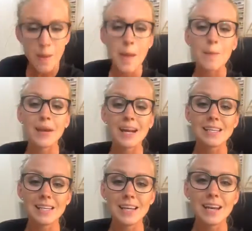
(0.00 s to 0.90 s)
but I
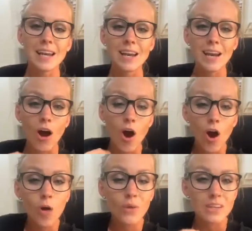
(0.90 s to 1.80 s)
didn't
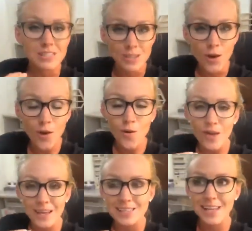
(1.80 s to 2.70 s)
always know
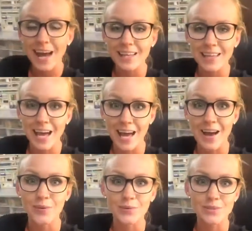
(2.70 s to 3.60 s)
exactly
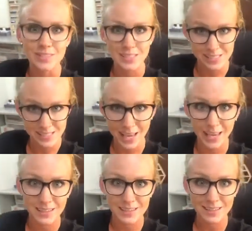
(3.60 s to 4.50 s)
how to say
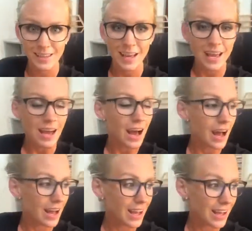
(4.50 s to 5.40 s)
it.
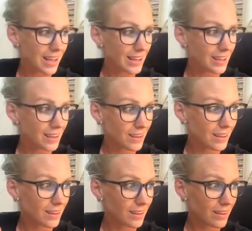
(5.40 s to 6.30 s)
I
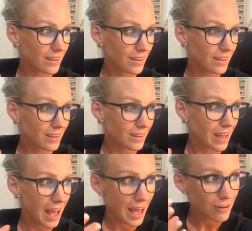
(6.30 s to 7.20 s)

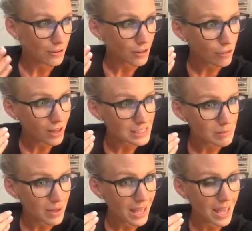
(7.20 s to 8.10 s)
had all the thoughts in
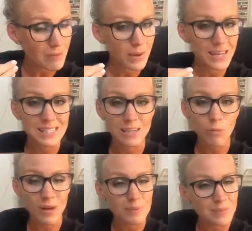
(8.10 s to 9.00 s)
my head, but I didn't
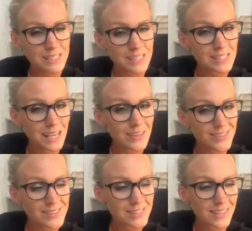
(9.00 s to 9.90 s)
want to be
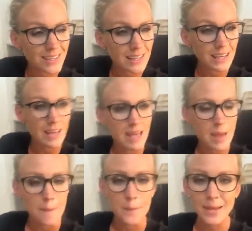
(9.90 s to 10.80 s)
salesy.
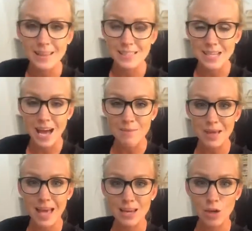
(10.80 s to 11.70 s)
But at the time, I
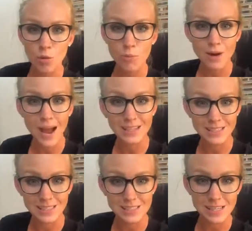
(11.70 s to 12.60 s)
had no
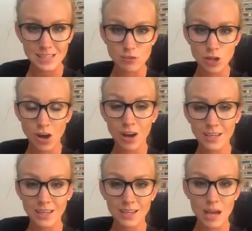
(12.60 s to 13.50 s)
practice in
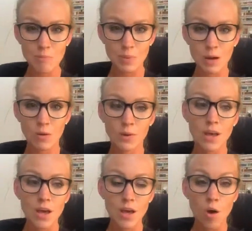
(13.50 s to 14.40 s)
talking about
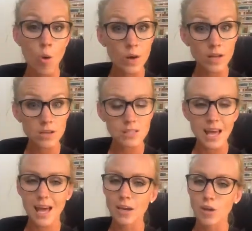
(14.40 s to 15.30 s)
oils. I
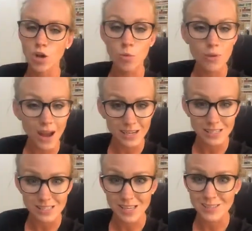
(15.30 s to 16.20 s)
had no
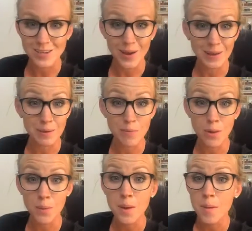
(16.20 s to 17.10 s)
practice in talking
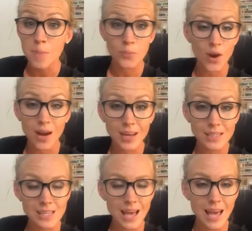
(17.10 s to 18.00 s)
about
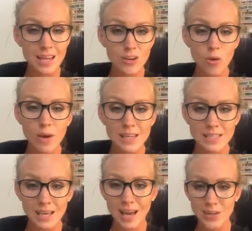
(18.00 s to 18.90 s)
products. I had no
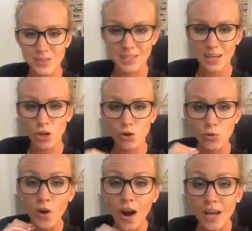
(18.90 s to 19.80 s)
idea how to get
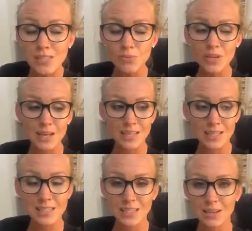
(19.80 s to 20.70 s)
across what I
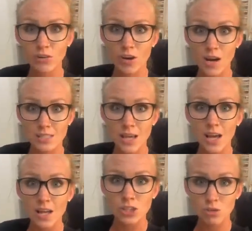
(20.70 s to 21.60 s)
needed to get across
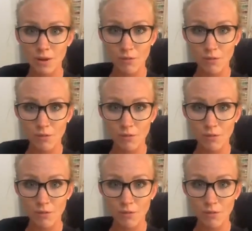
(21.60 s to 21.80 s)
to my